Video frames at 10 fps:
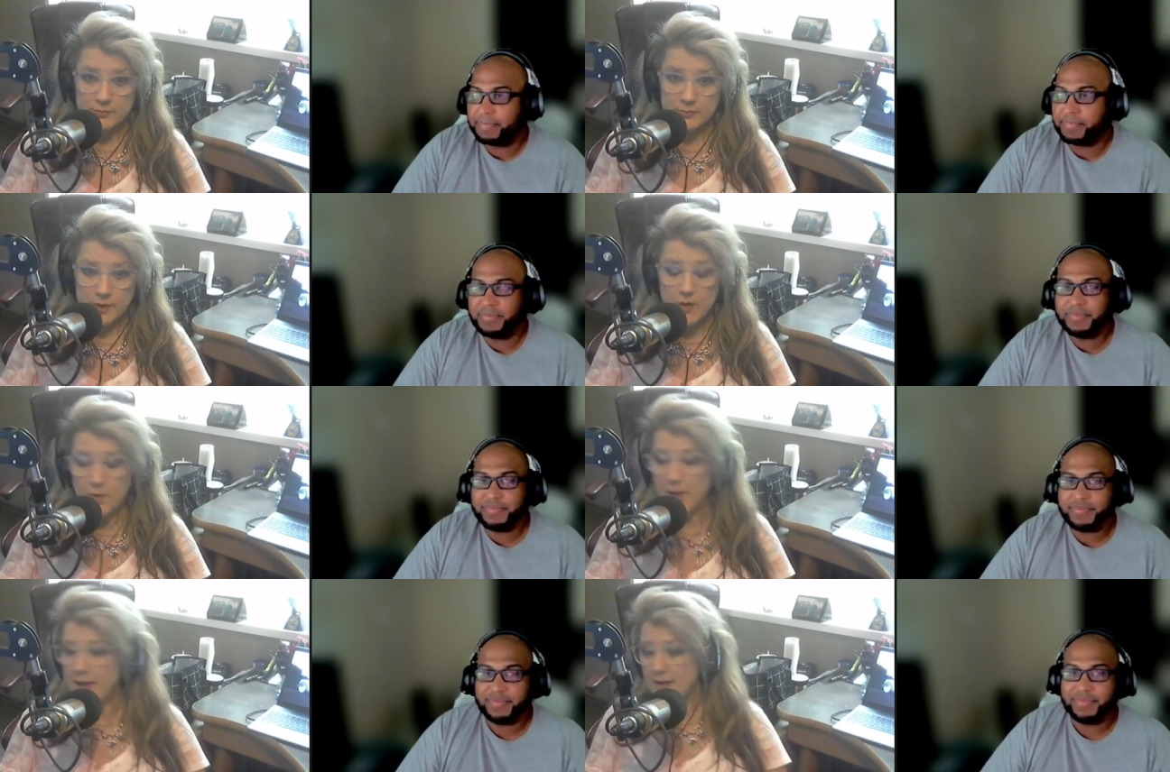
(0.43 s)
Speaker 1: Oh,
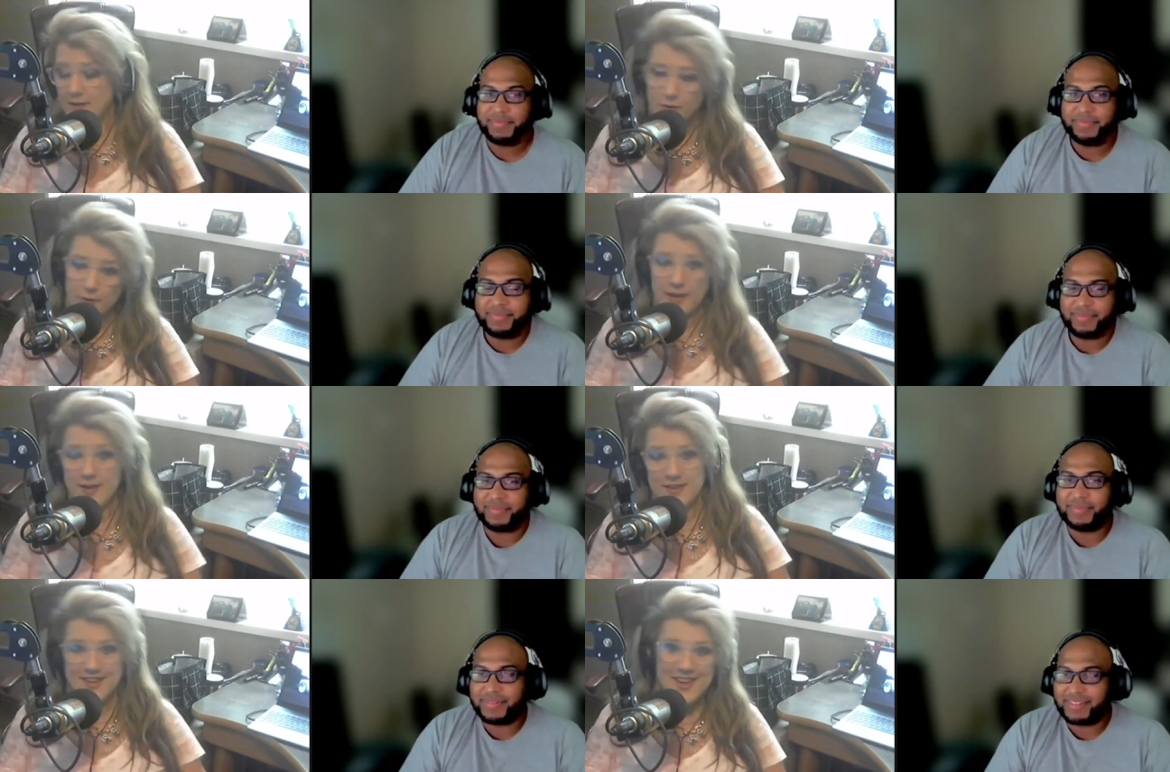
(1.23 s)
hey. Okay.
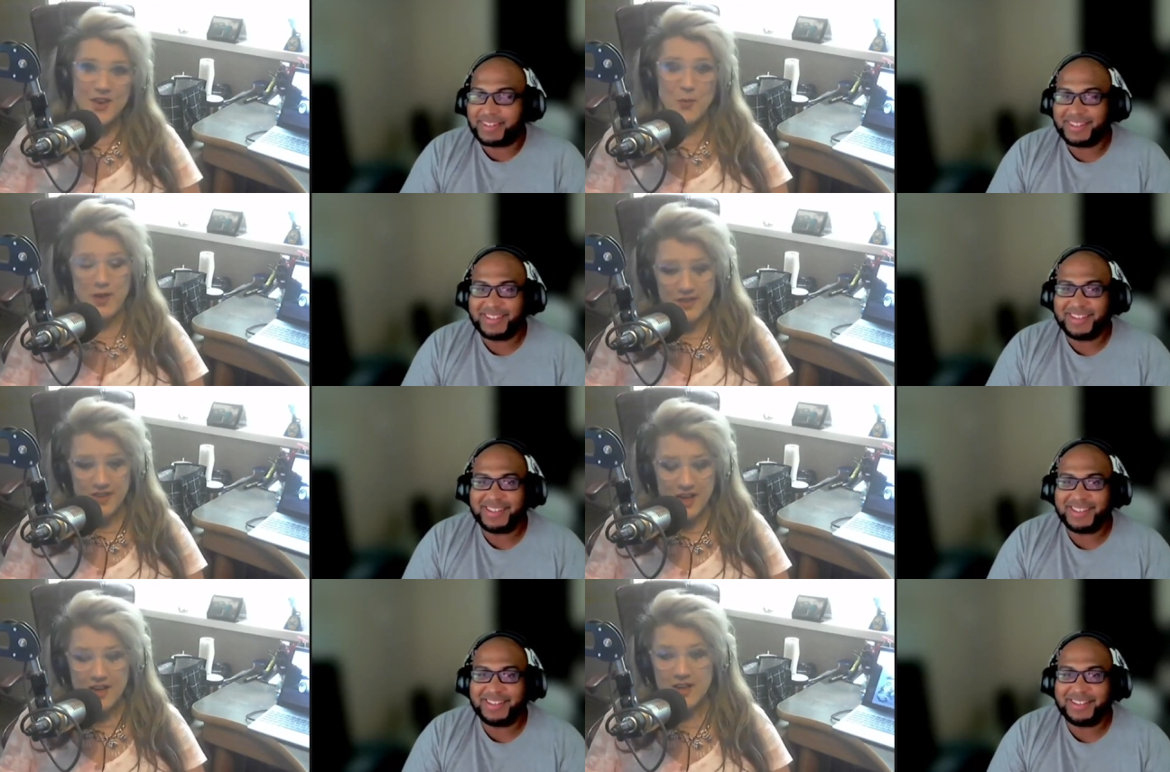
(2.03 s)
Well,
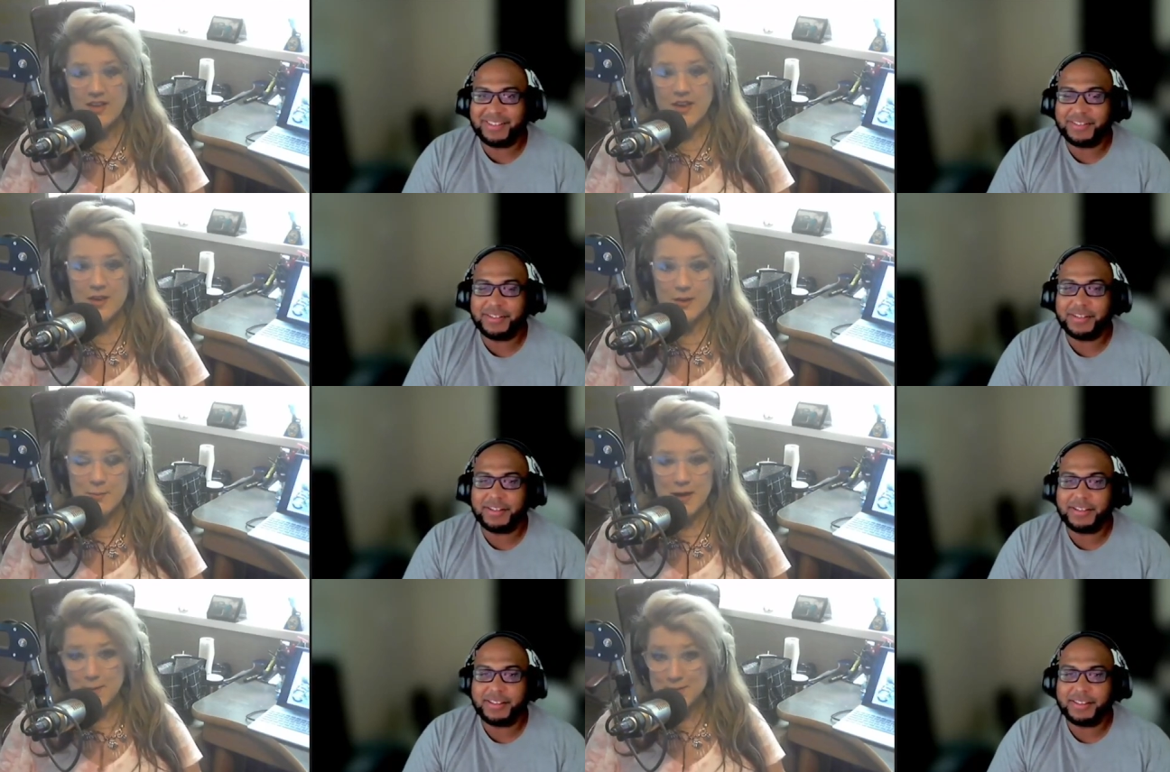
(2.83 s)
I uh,
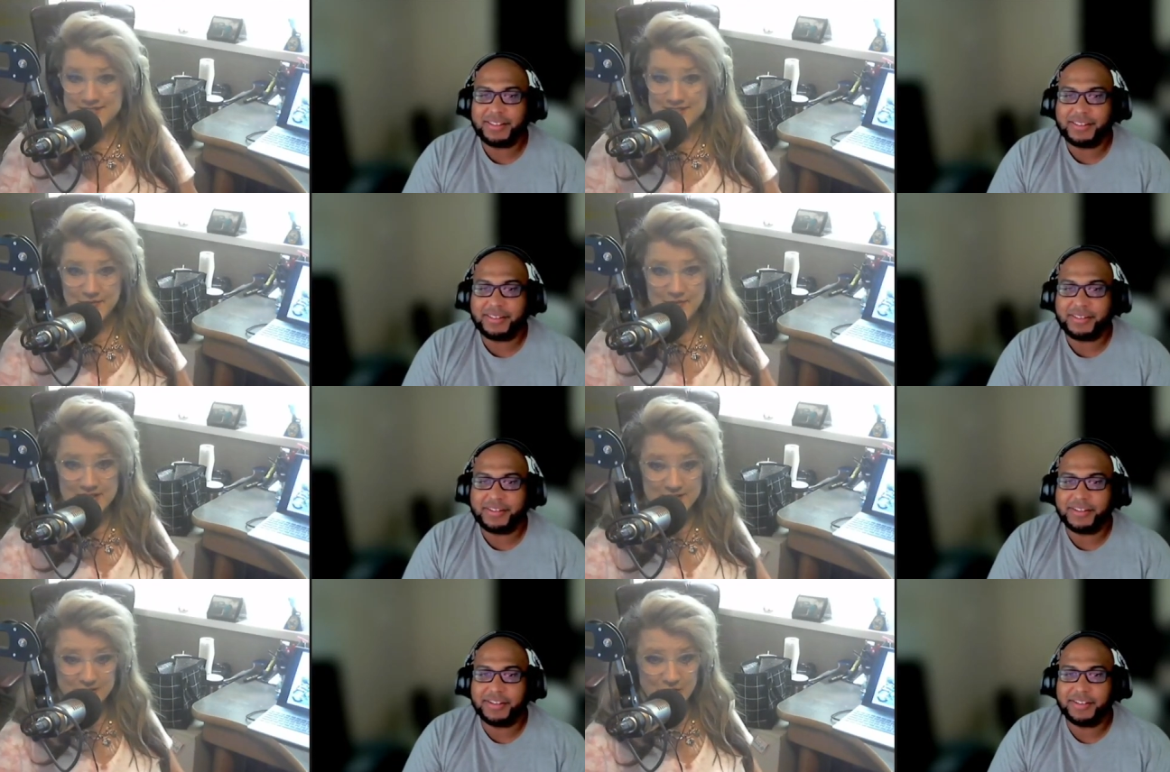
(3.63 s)
my name is Stephanie
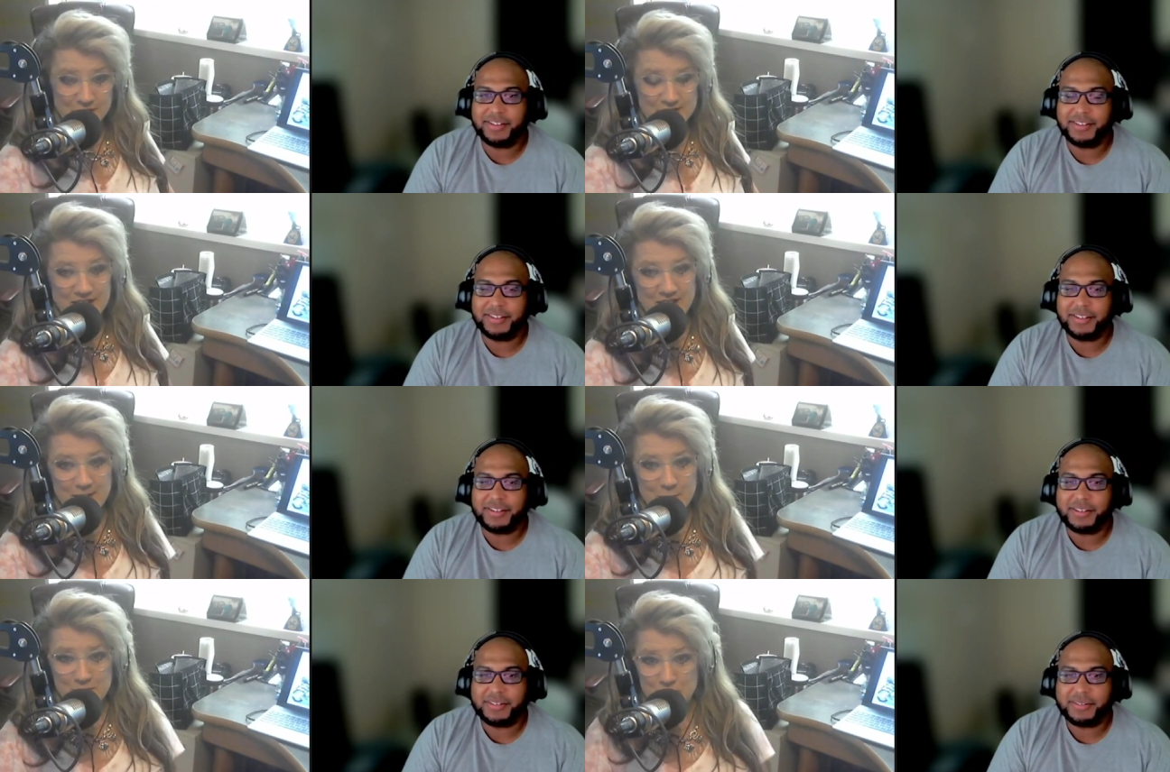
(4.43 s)
Nadolny. I
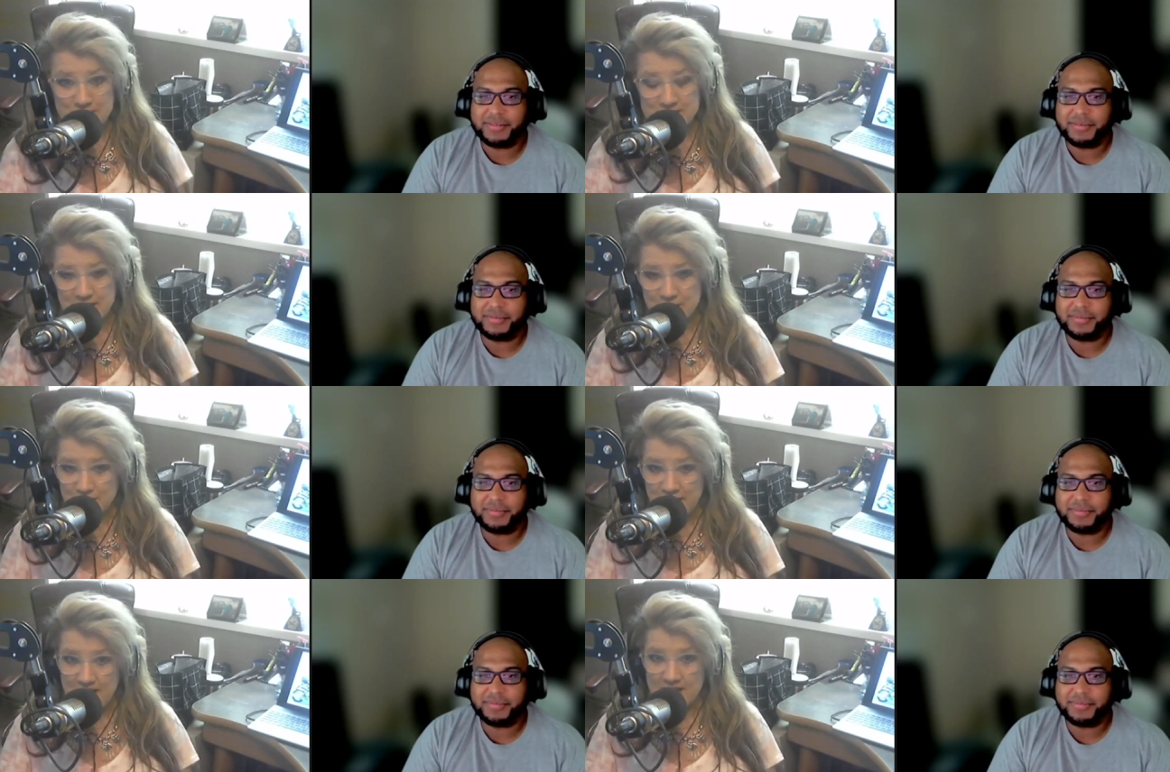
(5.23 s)
am a voice
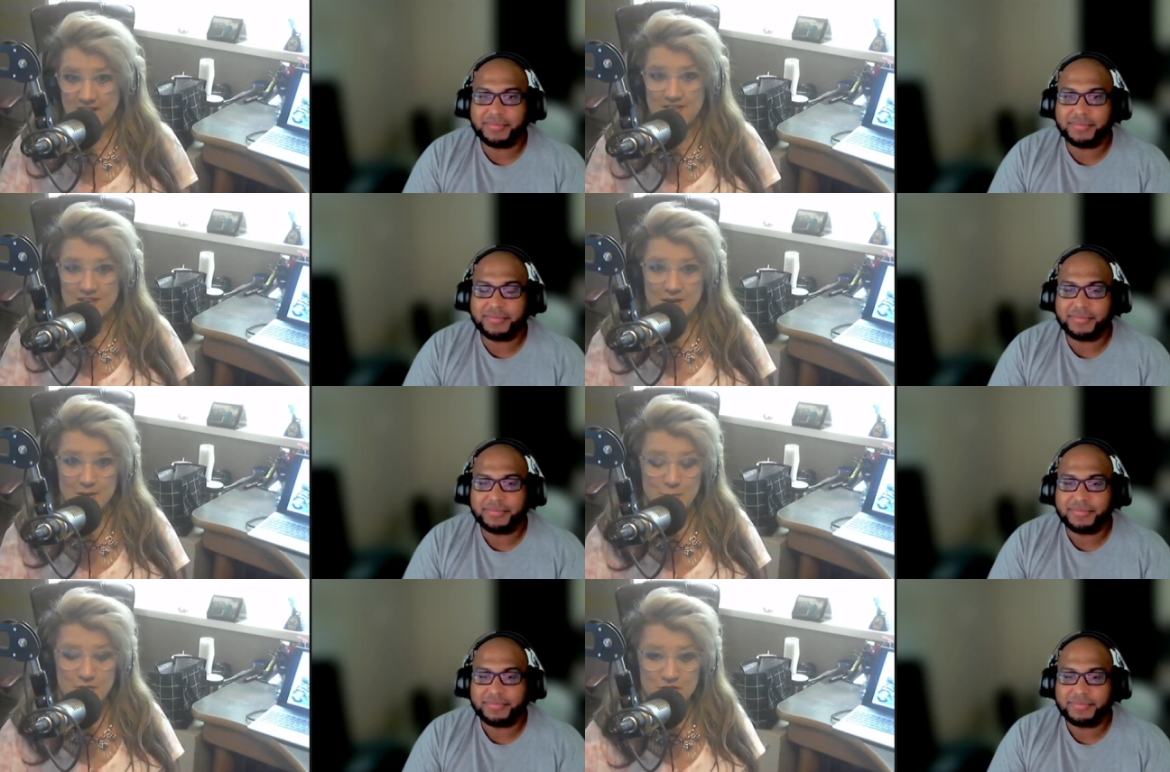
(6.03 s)
actor and uh,
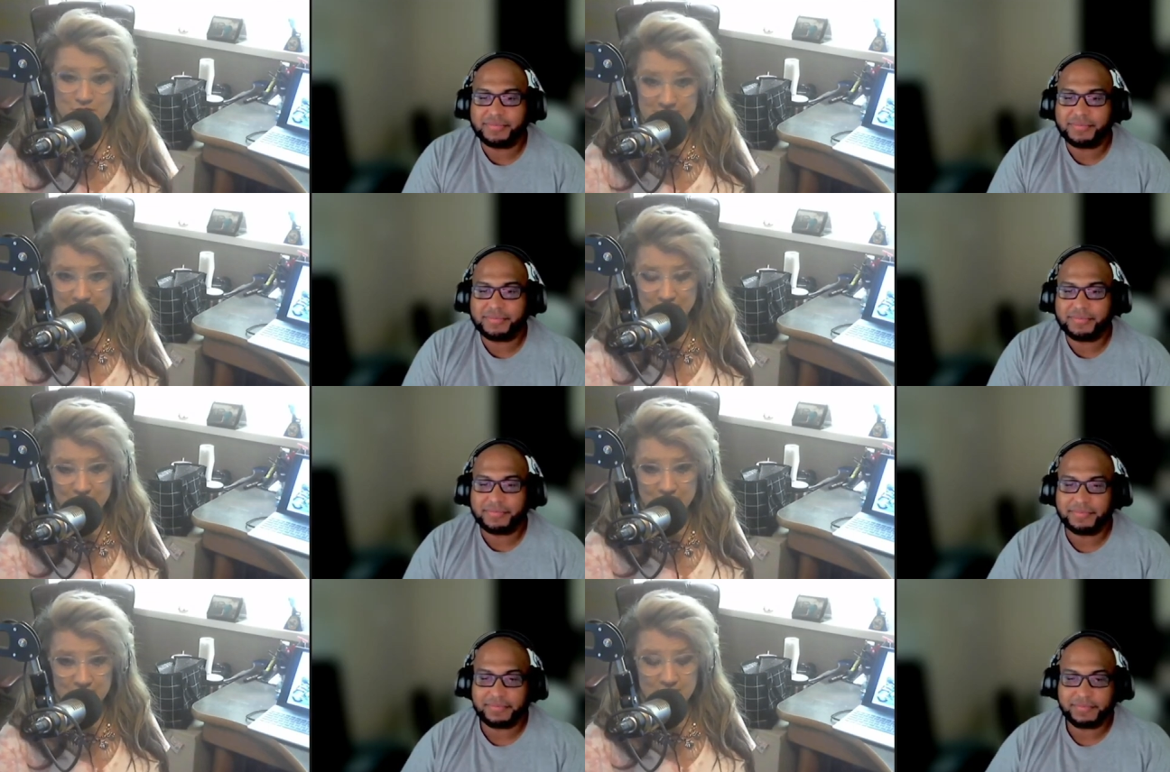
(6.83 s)
professional
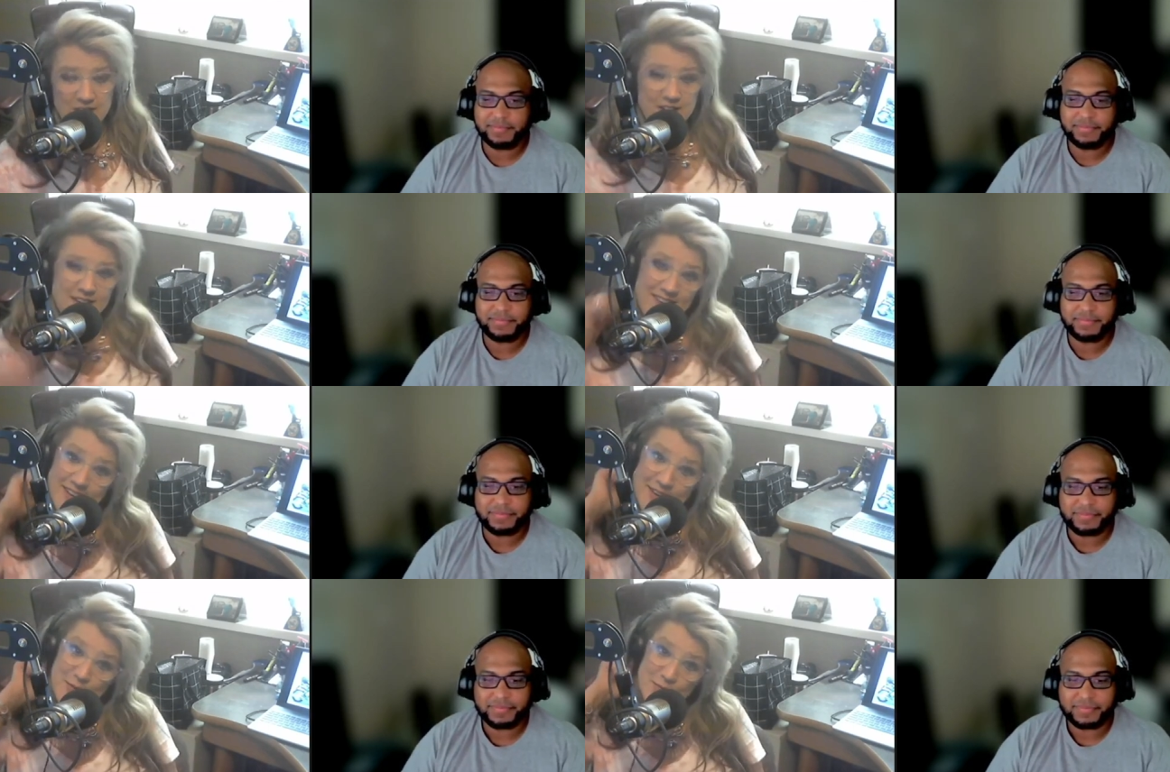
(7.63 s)
singer, um,